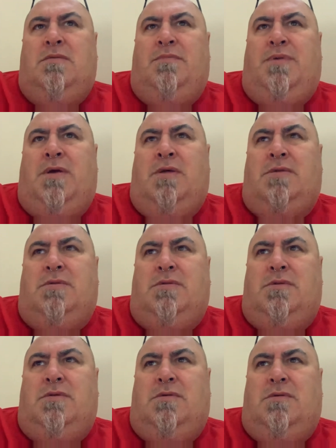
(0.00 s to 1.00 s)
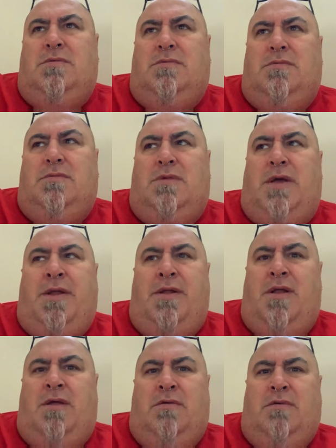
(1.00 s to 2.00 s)
But I don't
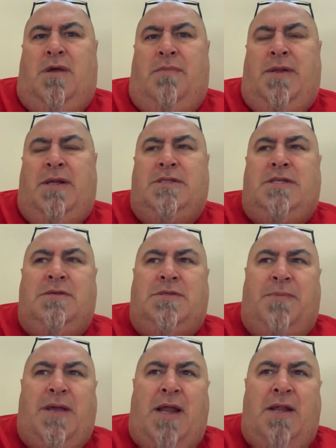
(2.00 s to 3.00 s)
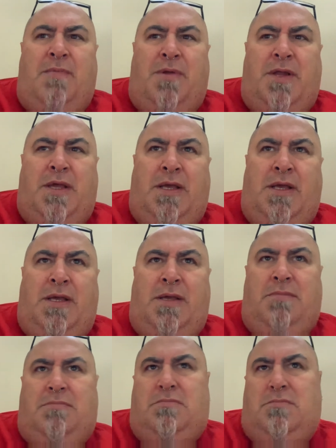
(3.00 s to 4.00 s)
know. I mean, it seems to be
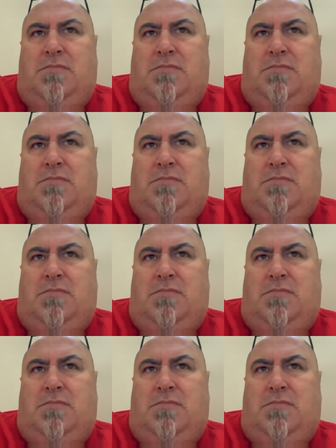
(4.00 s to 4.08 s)
anybody